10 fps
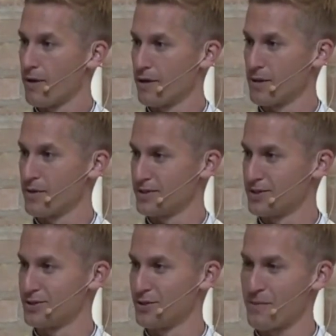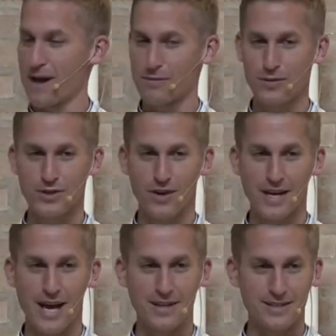big part of me wants to just do a pop quiz
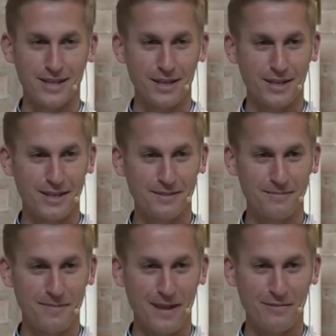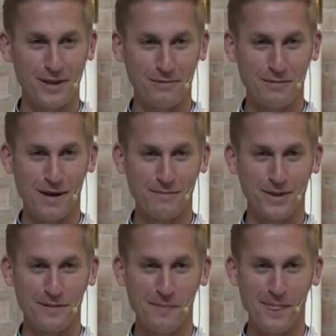right now to see if we can
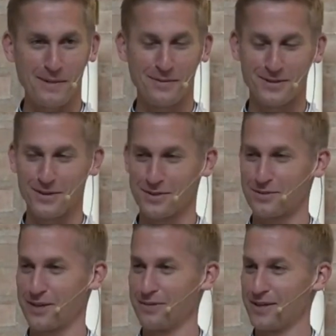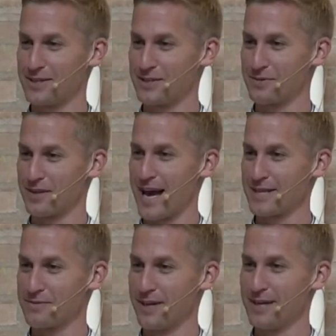remember what those 3 reasons were
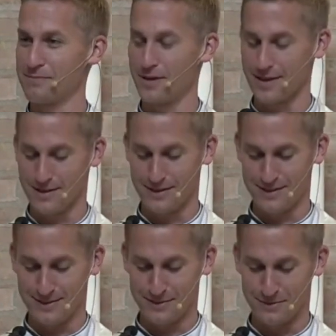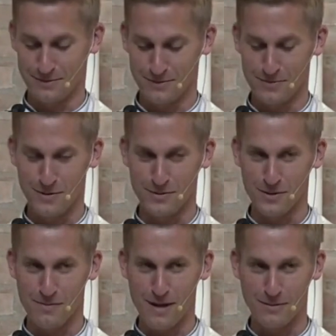last week, but we won't
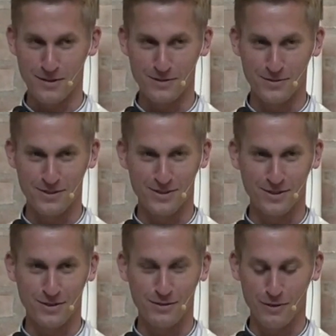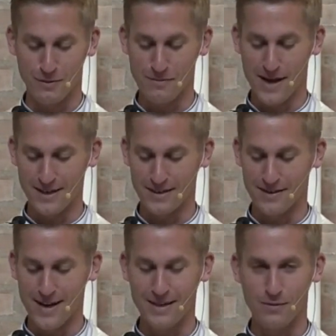do the pop quiz. We'll just do a quick reminder,
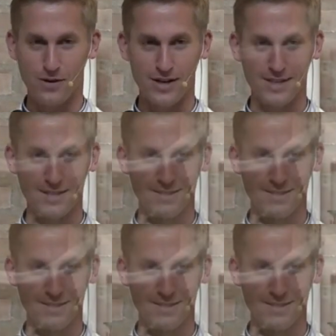right? The one